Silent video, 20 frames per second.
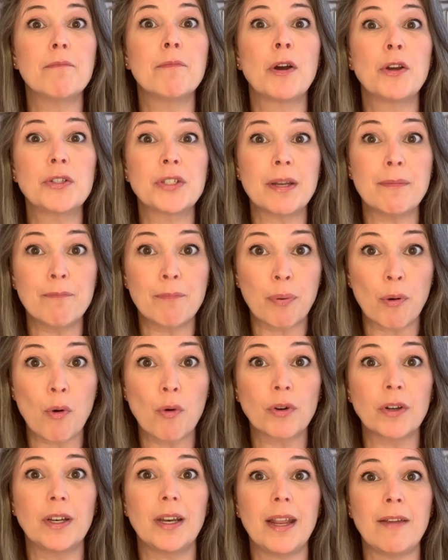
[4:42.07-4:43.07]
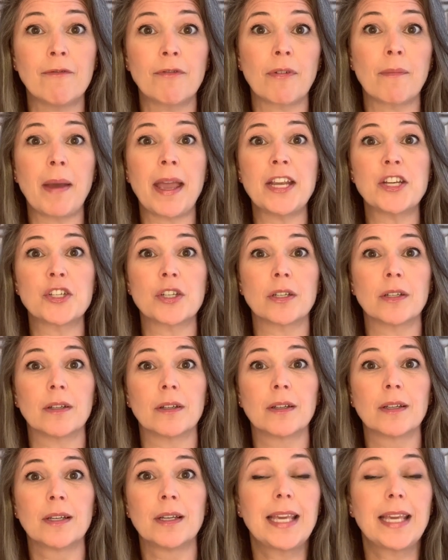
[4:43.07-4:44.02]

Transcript: most important information.